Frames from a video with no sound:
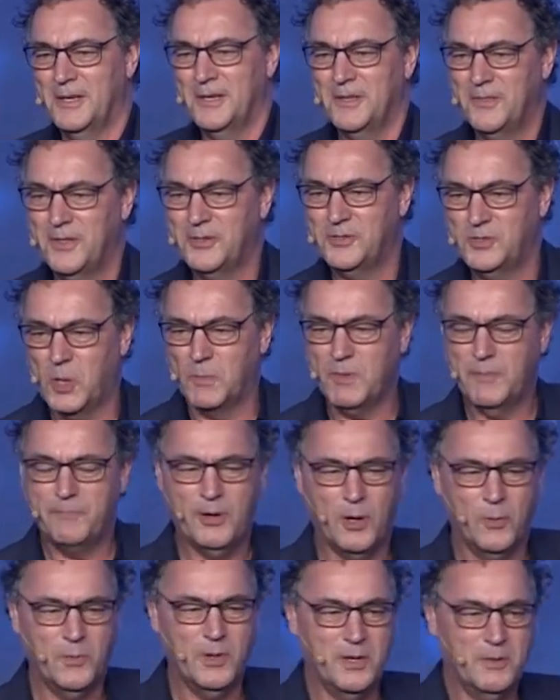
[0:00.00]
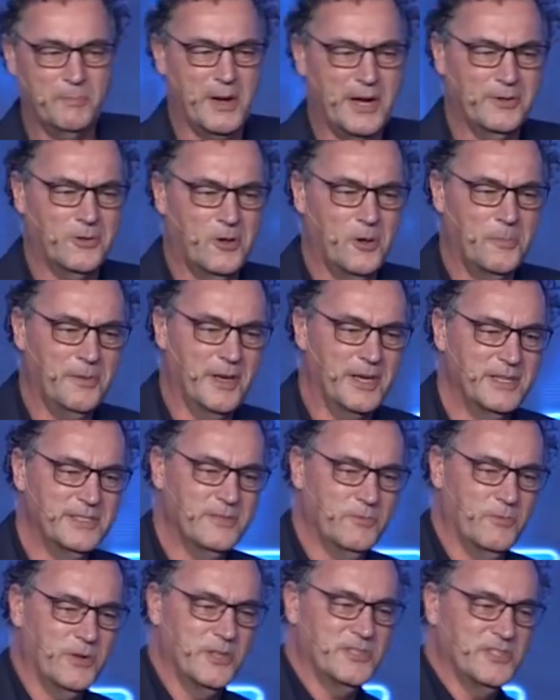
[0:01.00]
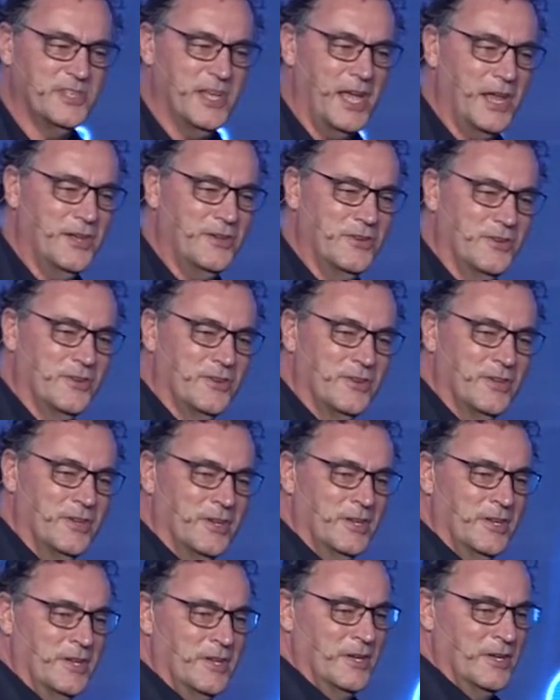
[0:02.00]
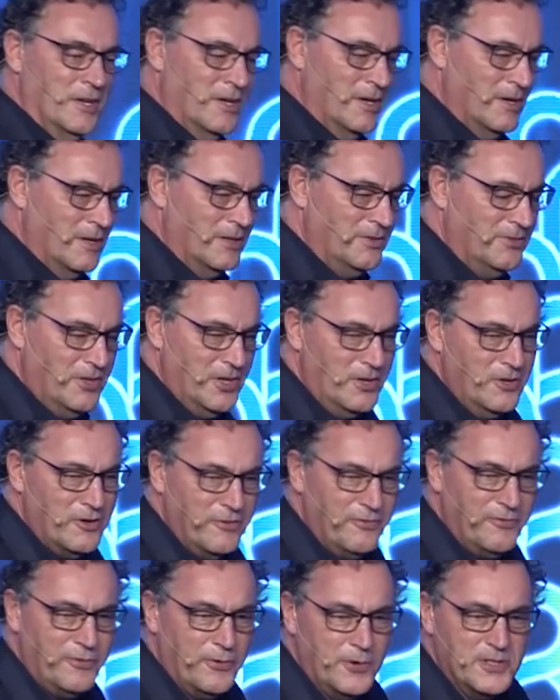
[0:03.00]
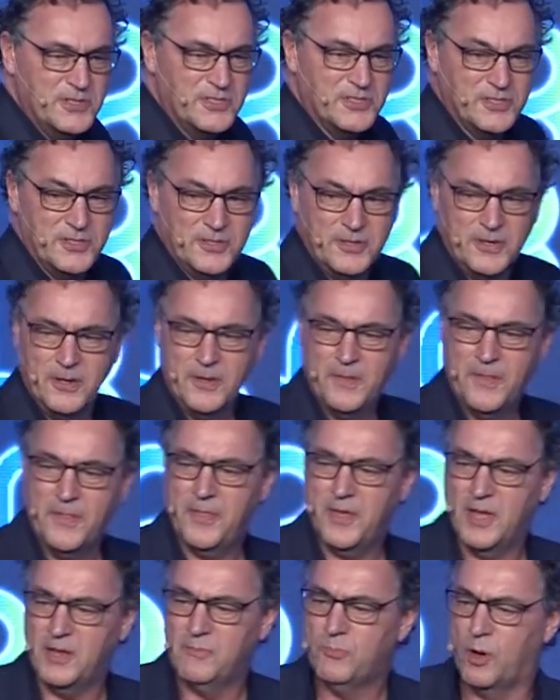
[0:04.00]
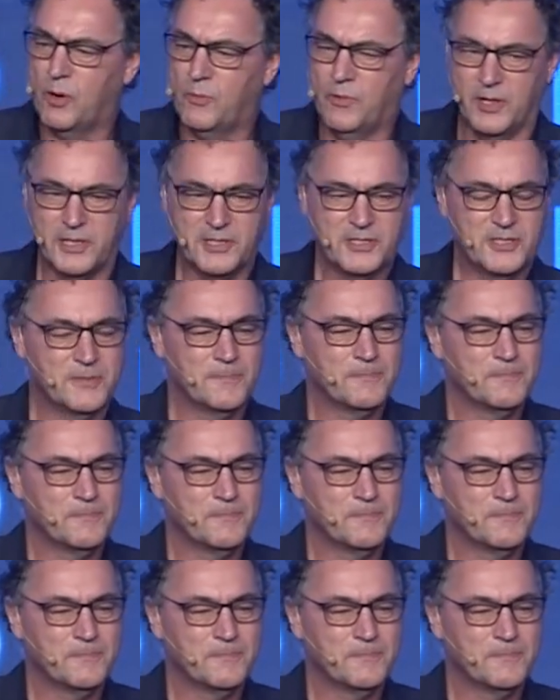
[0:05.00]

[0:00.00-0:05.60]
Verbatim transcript: The German poet Bertolt Brecht once said, dinner first, then morals.